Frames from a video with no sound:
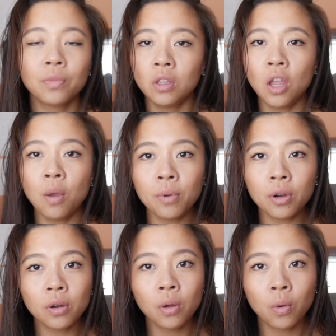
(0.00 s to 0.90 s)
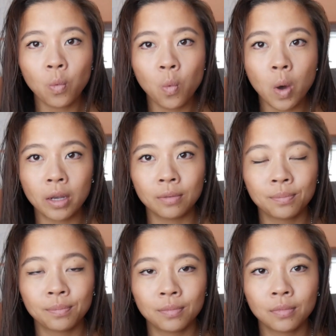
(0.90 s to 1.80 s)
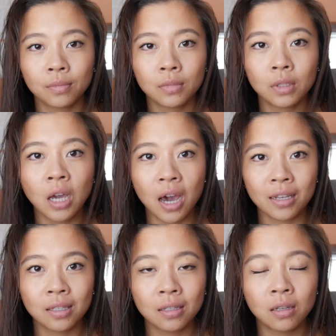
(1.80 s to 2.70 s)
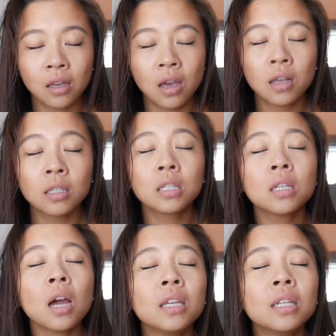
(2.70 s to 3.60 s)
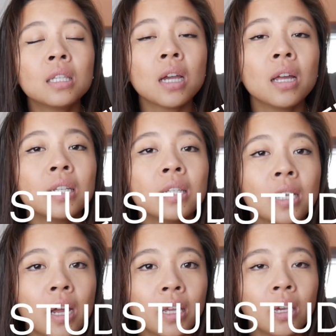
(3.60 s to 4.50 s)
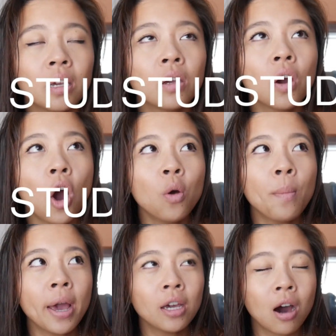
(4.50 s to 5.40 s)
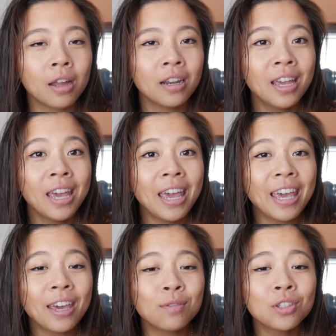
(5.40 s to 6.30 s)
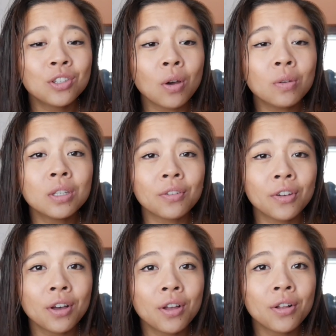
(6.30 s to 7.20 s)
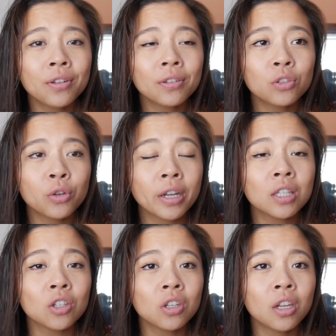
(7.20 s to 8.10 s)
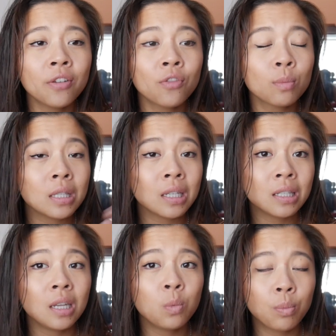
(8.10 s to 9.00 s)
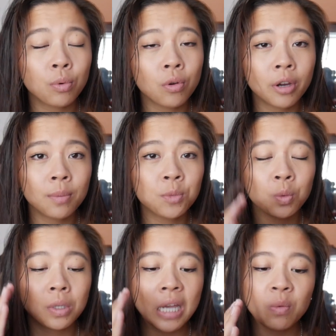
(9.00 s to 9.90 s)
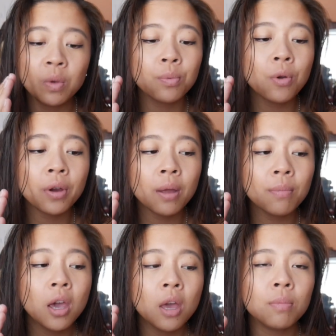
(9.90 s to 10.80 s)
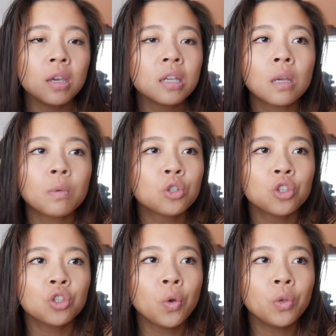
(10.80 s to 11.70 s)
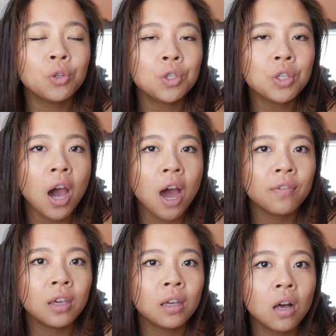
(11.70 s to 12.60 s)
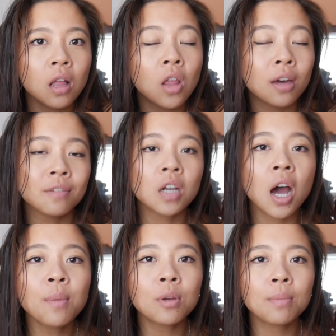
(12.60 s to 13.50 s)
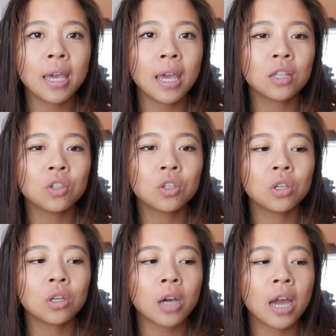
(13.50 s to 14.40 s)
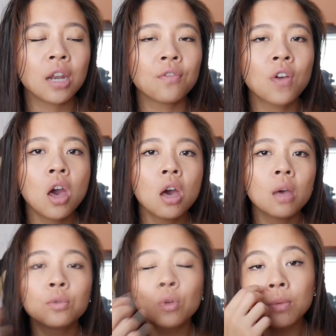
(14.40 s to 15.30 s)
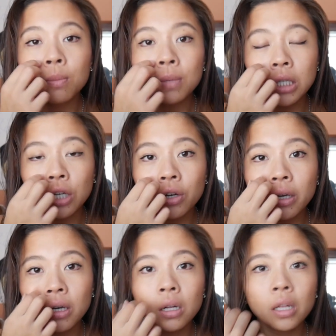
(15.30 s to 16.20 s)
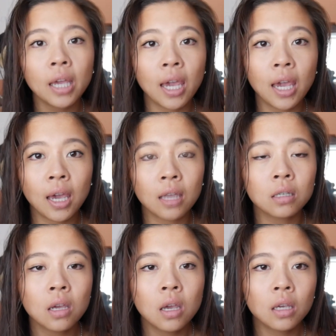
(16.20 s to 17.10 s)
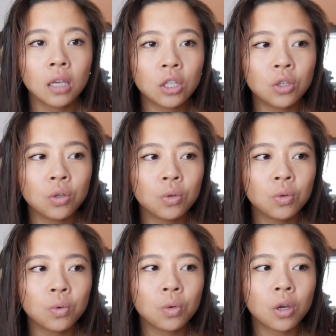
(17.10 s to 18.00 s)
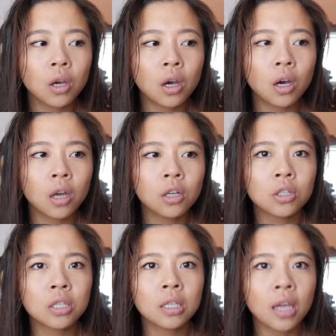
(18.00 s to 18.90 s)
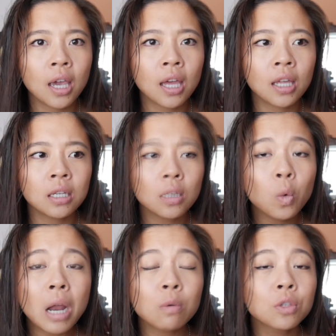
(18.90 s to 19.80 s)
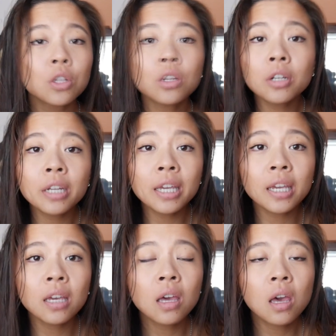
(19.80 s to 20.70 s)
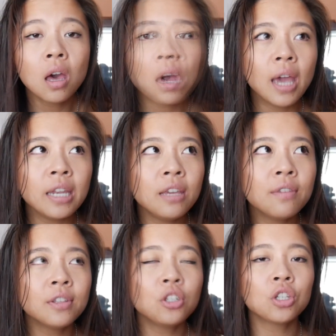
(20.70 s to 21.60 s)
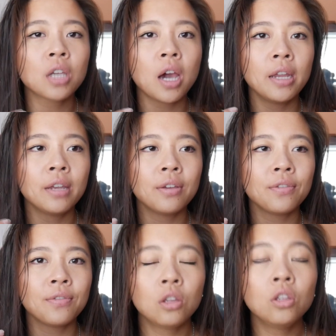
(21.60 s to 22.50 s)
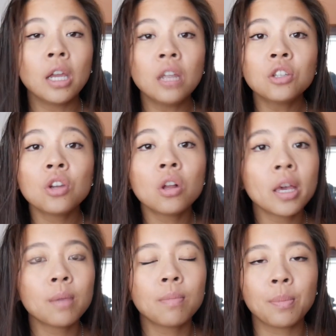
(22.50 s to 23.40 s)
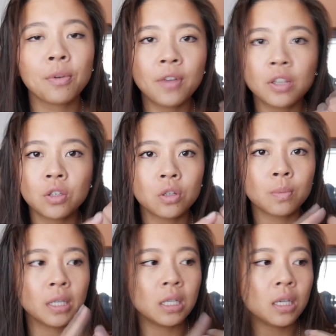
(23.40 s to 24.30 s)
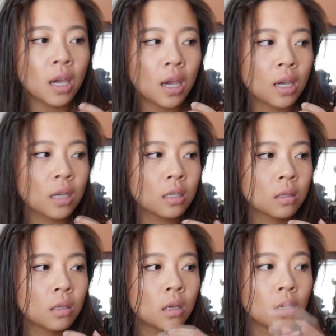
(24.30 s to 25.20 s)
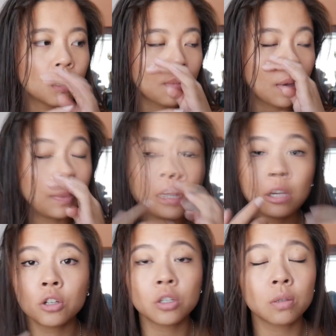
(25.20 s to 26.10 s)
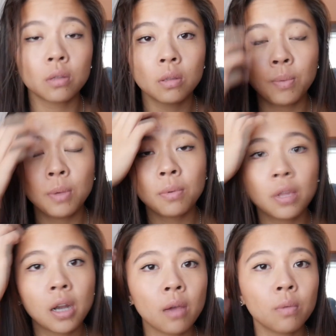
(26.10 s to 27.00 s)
Number one, guys, study. Oh my god, it was so difficult transitioning from a 16-week program to a 10-week program because I was just so used to having a lot of time on my hands to kind of absorb the material and get to understand what I was learning, and even just kind of getting to know like my professors, my TAs, my peers, the people that I